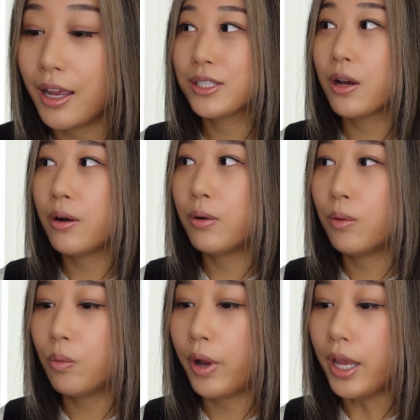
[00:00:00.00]

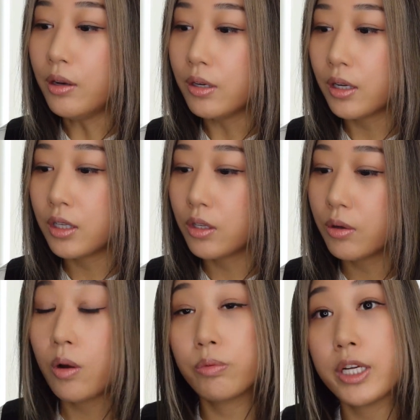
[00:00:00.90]
So when
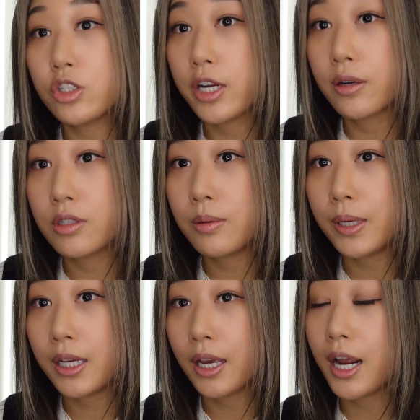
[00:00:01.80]
Yuko reached out to
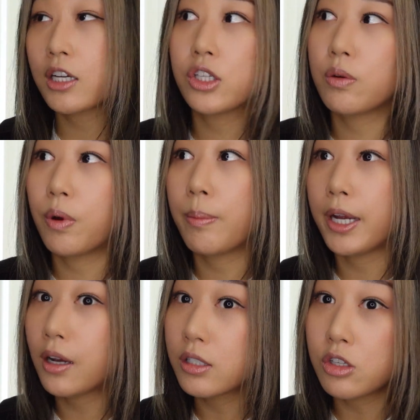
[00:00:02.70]
me, and actually when my
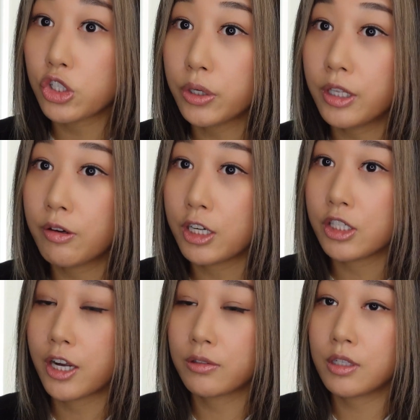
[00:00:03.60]
cousin Shirley
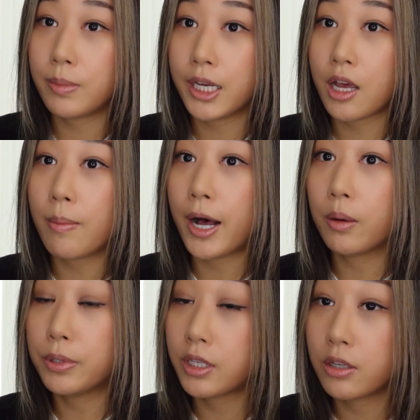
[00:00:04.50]
reached out to me
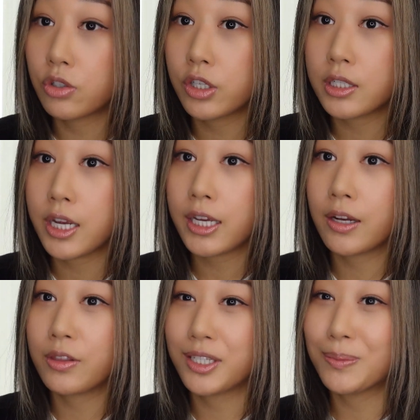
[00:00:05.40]
about potentially taking
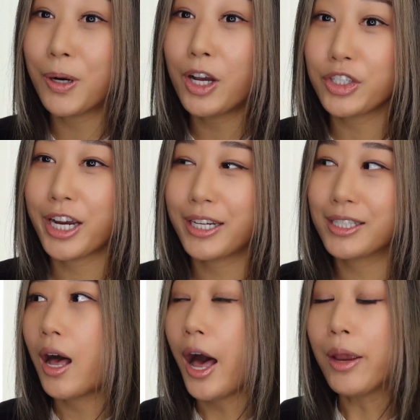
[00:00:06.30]
on this
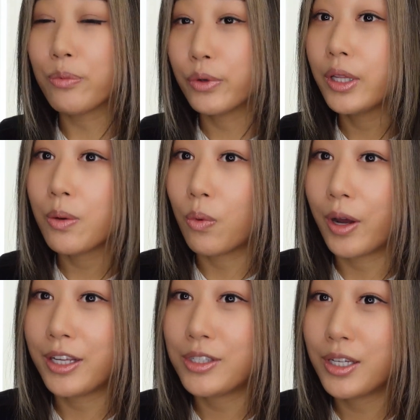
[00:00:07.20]
project, I really
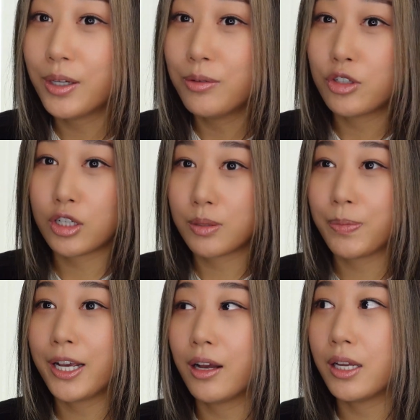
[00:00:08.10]
wanted to, just
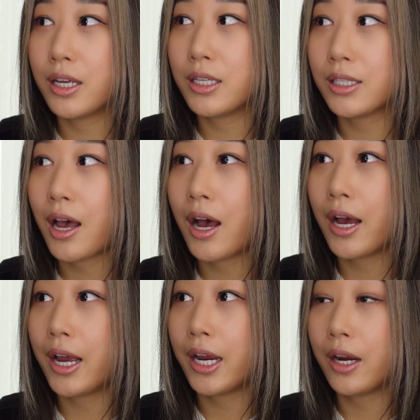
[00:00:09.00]
because
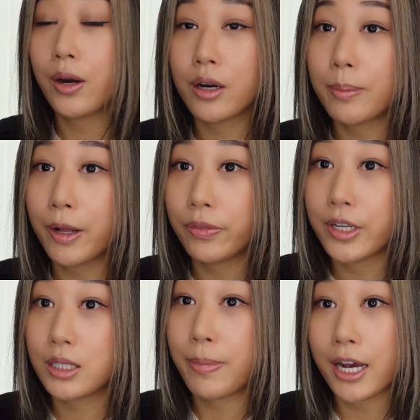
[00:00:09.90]
I heard about
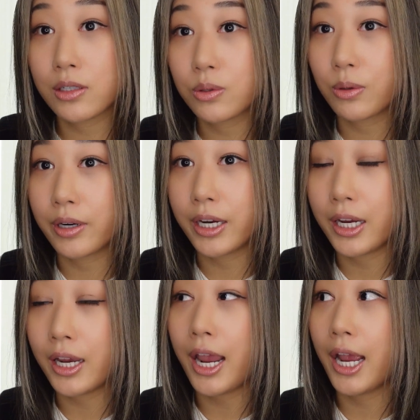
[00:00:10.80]
this
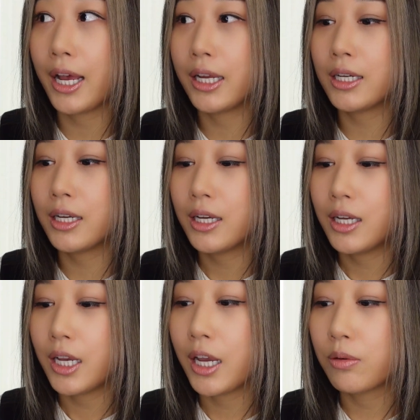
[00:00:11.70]
backstory and
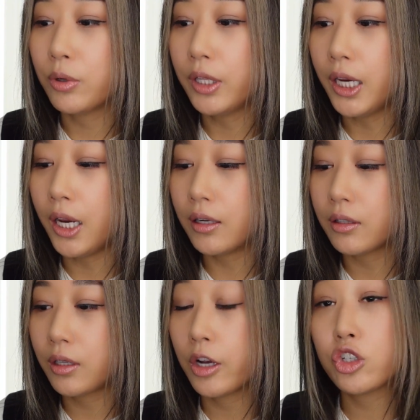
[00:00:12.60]
it
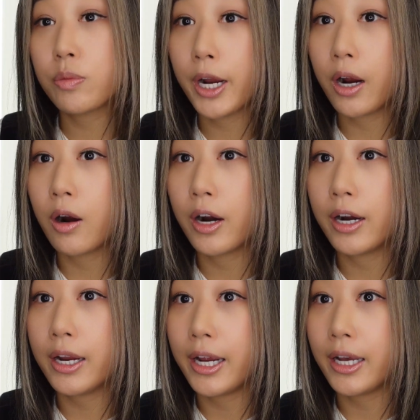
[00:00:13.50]
really touched my
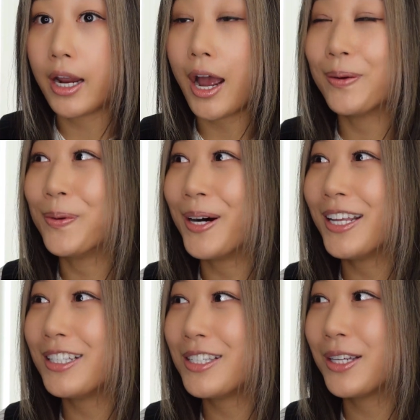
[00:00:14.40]
heart, and I
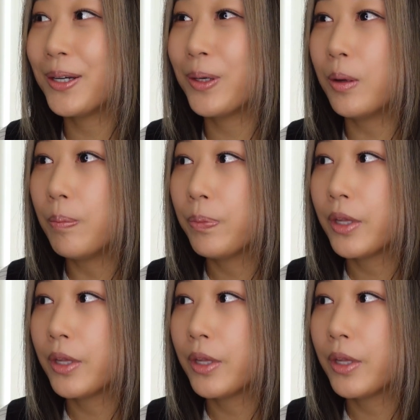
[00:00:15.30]
wanted to